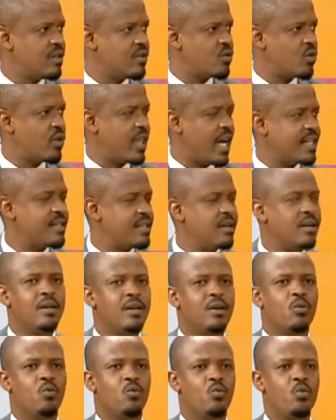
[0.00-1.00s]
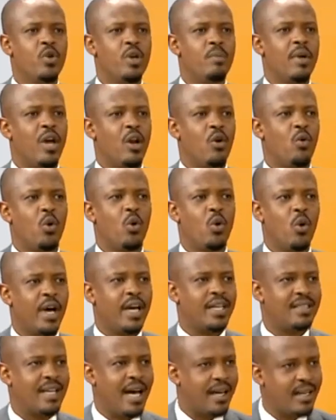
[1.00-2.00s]
so that we may know
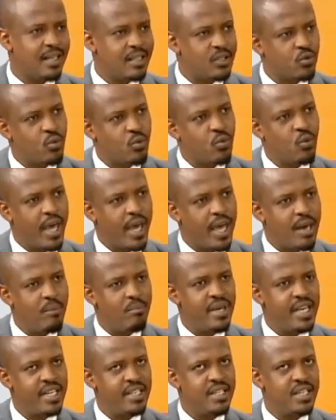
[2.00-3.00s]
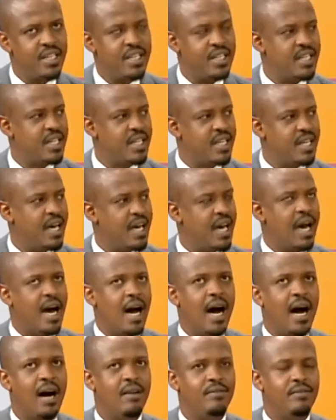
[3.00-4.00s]
exactly school A, B, C, D
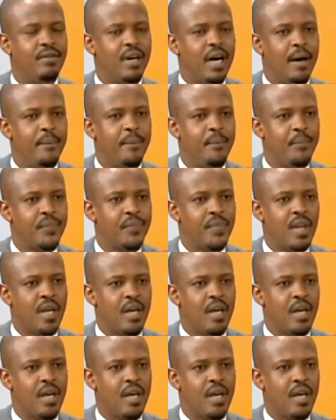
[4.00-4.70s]
have, um,